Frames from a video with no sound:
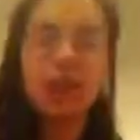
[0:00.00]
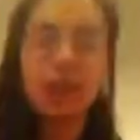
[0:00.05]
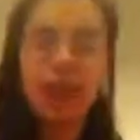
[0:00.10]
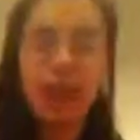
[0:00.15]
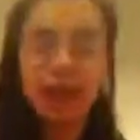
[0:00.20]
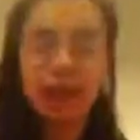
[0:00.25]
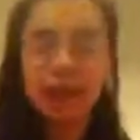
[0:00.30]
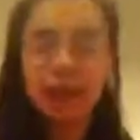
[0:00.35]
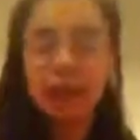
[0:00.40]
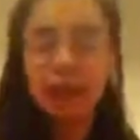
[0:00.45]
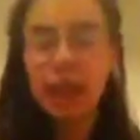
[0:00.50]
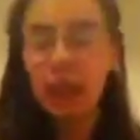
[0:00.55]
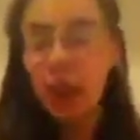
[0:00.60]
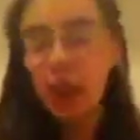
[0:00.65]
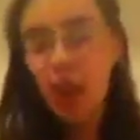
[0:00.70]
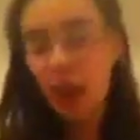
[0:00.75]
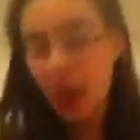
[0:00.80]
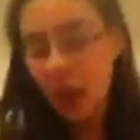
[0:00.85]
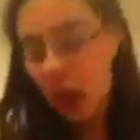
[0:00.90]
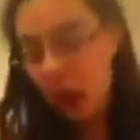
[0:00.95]
next.
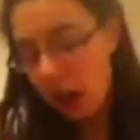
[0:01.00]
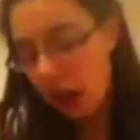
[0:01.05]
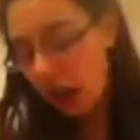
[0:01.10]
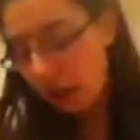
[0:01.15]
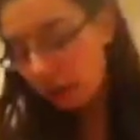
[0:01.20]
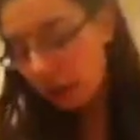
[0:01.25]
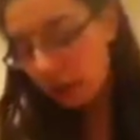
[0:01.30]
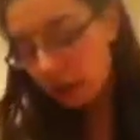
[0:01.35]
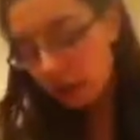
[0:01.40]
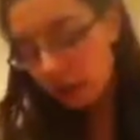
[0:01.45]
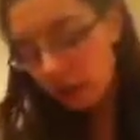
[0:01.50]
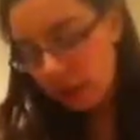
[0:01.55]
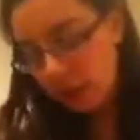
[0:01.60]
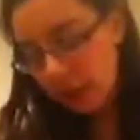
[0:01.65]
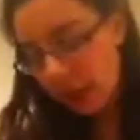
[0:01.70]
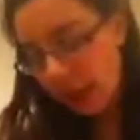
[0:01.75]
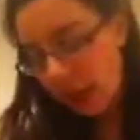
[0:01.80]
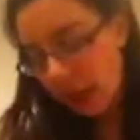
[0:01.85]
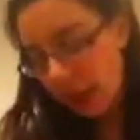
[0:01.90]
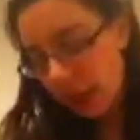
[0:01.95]
So
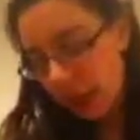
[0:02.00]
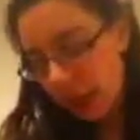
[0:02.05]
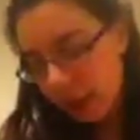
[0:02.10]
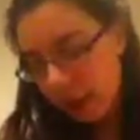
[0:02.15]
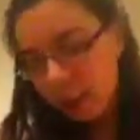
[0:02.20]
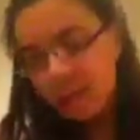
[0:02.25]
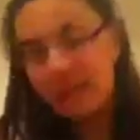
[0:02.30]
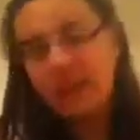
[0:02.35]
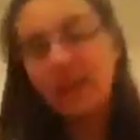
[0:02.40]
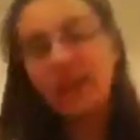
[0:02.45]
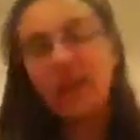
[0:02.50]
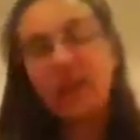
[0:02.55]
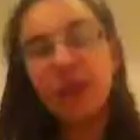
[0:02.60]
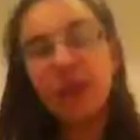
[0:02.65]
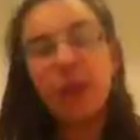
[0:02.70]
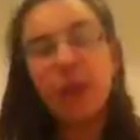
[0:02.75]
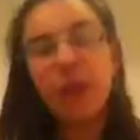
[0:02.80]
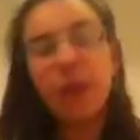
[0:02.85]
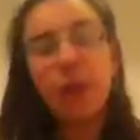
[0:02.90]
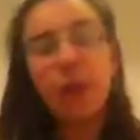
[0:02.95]
I hope this
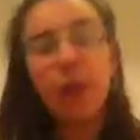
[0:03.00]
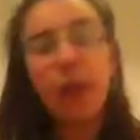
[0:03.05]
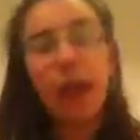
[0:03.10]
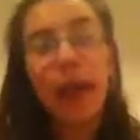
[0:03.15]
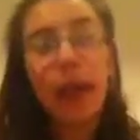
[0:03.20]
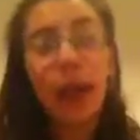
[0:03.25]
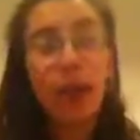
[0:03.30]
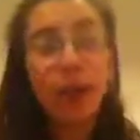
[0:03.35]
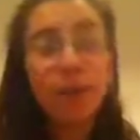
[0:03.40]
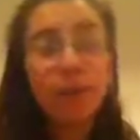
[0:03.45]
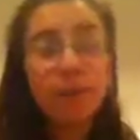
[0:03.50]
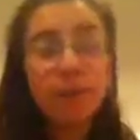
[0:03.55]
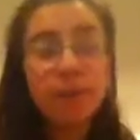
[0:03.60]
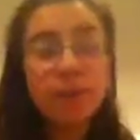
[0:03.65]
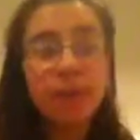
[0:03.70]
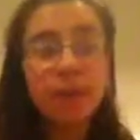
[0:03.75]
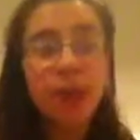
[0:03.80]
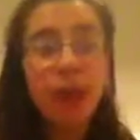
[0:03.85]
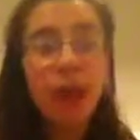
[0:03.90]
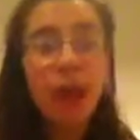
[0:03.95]
video
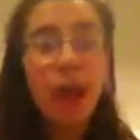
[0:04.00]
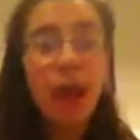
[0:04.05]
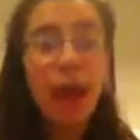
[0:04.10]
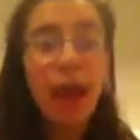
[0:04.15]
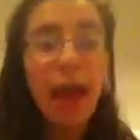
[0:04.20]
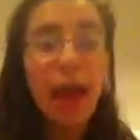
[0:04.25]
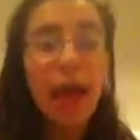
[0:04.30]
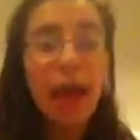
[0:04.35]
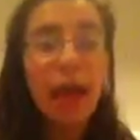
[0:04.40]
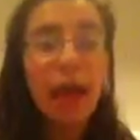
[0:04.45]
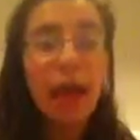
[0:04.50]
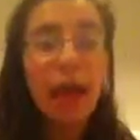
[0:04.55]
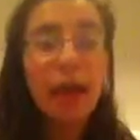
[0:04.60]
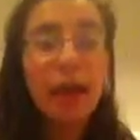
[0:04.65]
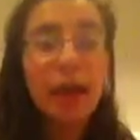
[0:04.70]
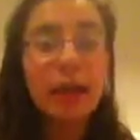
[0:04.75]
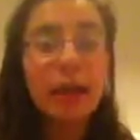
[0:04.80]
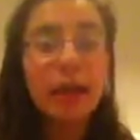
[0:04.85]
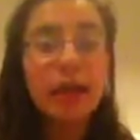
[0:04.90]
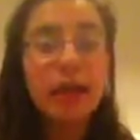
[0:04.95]
helped,
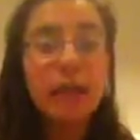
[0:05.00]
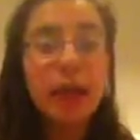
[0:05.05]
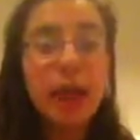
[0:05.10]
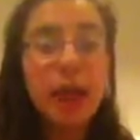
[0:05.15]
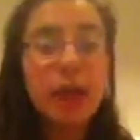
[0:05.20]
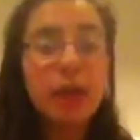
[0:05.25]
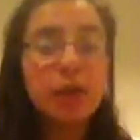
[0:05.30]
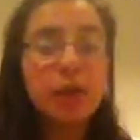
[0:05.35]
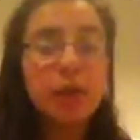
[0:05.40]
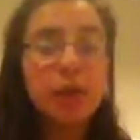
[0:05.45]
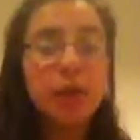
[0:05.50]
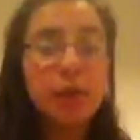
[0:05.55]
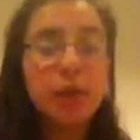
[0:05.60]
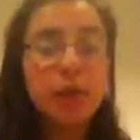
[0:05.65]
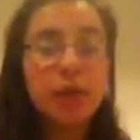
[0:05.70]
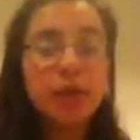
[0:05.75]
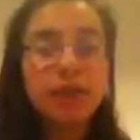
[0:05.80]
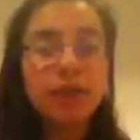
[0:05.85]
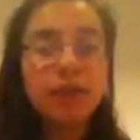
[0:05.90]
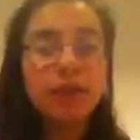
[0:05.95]
and I look
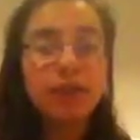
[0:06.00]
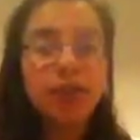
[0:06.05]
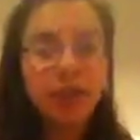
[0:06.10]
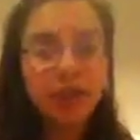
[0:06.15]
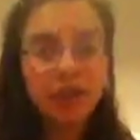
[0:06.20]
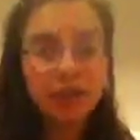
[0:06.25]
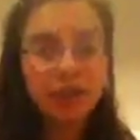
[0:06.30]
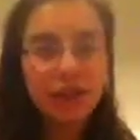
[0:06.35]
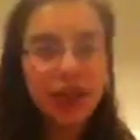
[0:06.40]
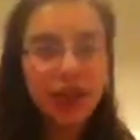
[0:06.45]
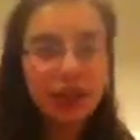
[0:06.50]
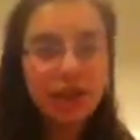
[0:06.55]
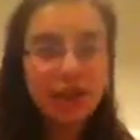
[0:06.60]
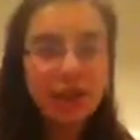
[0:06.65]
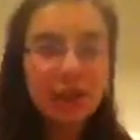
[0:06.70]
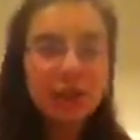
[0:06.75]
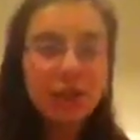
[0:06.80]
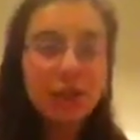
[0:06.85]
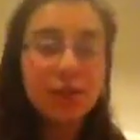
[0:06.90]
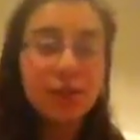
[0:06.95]
forward to talking to you guys
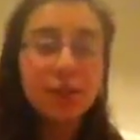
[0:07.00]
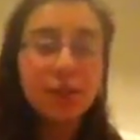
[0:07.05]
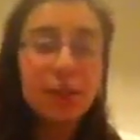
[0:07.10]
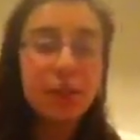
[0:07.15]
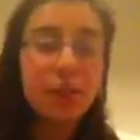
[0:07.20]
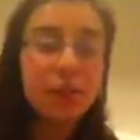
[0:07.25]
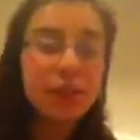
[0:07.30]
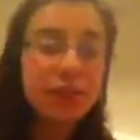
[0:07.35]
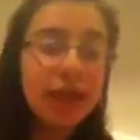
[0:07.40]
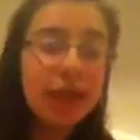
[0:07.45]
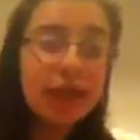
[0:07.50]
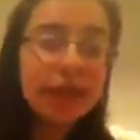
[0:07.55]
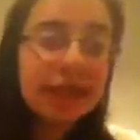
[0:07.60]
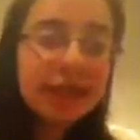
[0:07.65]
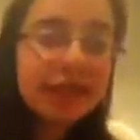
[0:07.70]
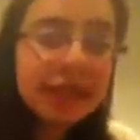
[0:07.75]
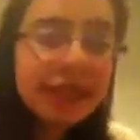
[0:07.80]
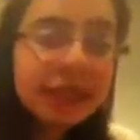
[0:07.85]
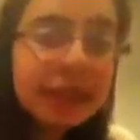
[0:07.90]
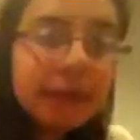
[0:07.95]
soon. So
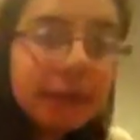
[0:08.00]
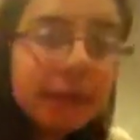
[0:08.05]
thanks!